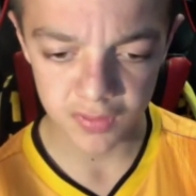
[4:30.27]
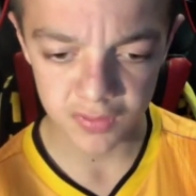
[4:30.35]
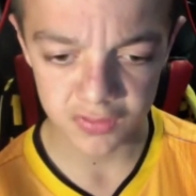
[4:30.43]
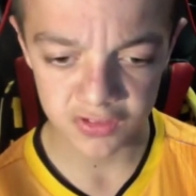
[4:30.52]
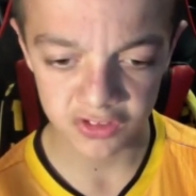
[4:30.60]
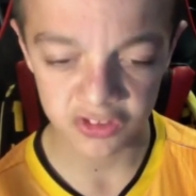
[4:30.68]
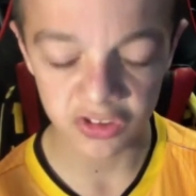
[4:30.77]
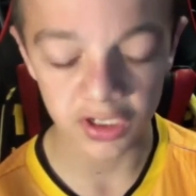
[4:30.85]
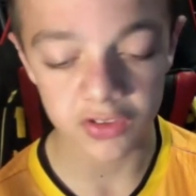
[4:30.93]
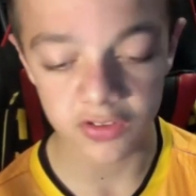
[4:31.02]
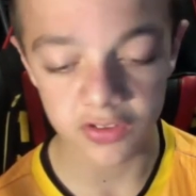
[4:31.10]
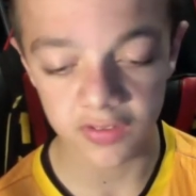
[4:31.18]

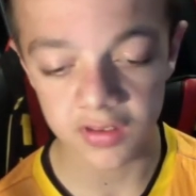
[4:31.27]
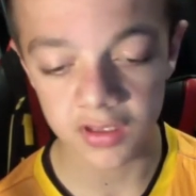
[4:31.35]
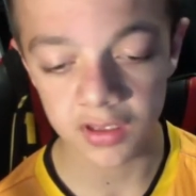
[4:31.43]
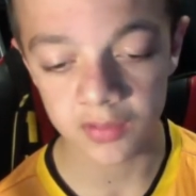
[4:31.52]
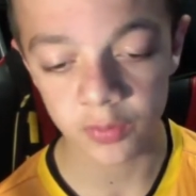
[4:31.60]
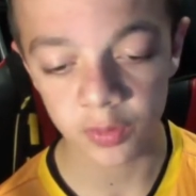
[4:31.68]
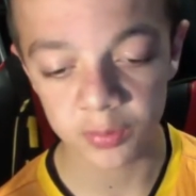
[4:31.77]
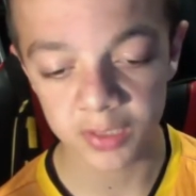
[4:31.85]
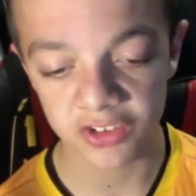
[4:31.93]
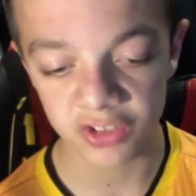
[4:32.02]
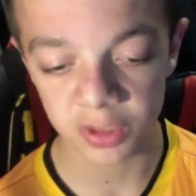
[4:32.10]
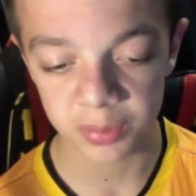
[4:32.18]
Change the
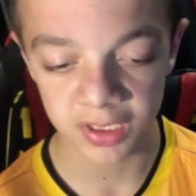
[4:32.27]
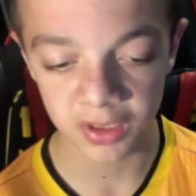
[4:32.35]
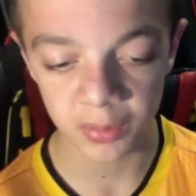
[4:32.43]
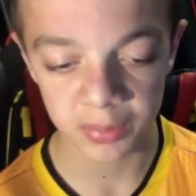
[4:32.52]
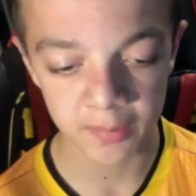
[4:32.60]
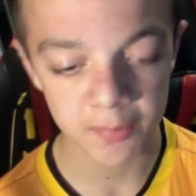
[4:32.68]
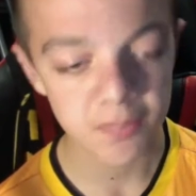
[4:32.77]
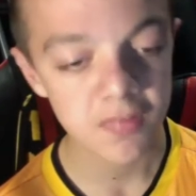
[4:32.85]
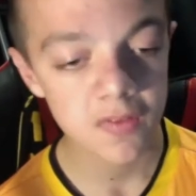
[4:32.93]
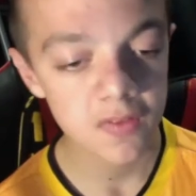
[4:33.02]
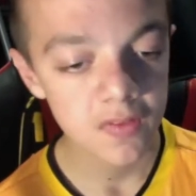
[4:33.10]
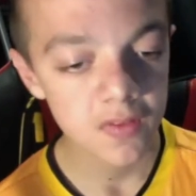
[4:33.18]
formation up a little bit.
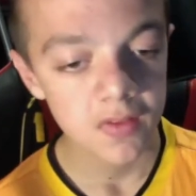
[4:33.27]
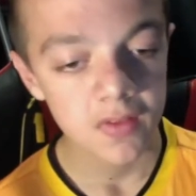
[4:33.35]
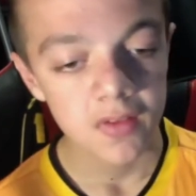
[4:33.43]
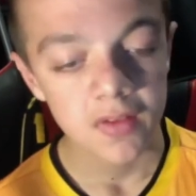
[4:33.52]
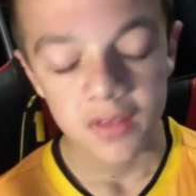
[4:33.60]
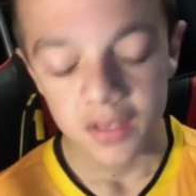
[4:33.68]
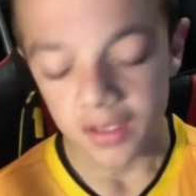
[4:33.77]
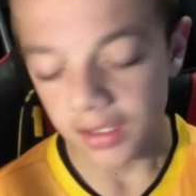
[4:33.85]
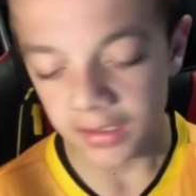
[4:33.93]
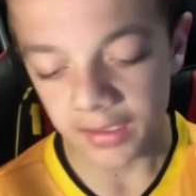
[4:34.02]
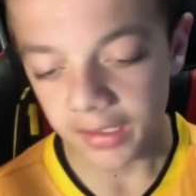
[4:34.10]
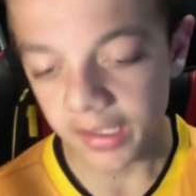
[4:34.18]

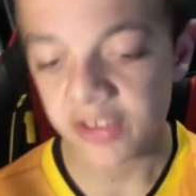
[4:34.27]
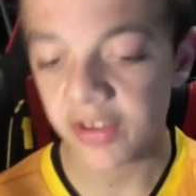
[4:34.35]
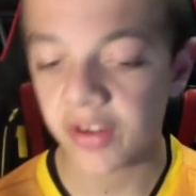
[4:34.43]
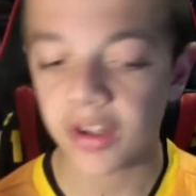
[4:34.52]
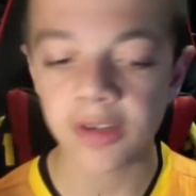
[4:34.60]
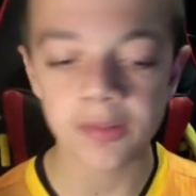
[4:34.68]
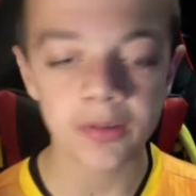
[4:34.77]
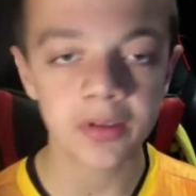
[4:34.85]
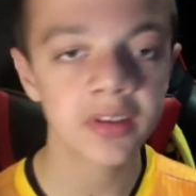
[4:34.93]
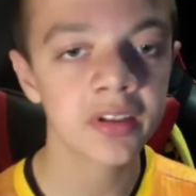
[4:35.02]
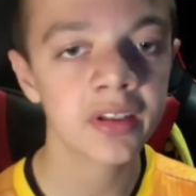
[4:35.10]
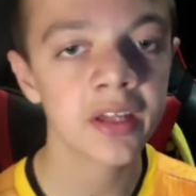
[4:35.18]
I don't
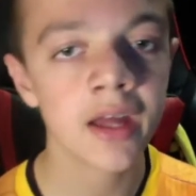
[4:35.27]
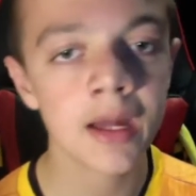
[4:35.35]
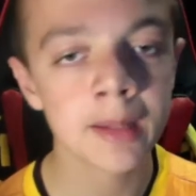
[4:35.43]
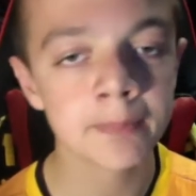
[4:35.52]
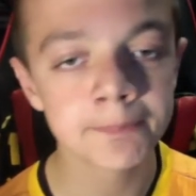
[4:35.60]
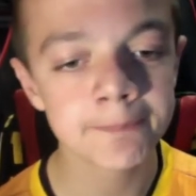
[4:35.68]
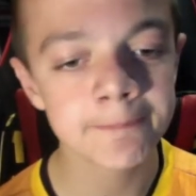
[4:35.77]
know.